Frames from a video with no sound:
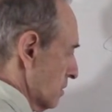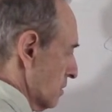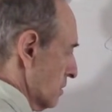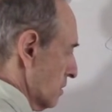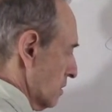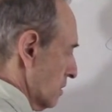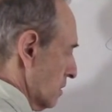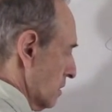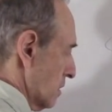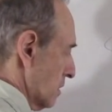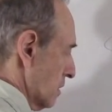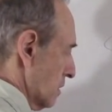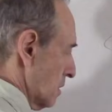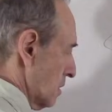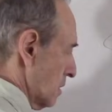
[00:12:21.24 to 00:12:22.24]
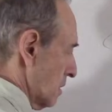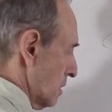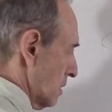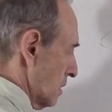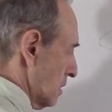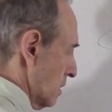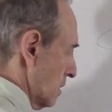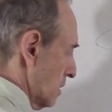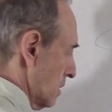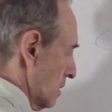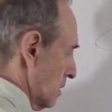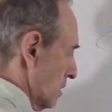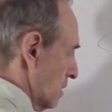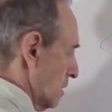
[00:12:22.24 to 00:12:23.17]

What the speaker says: Nobody speaks.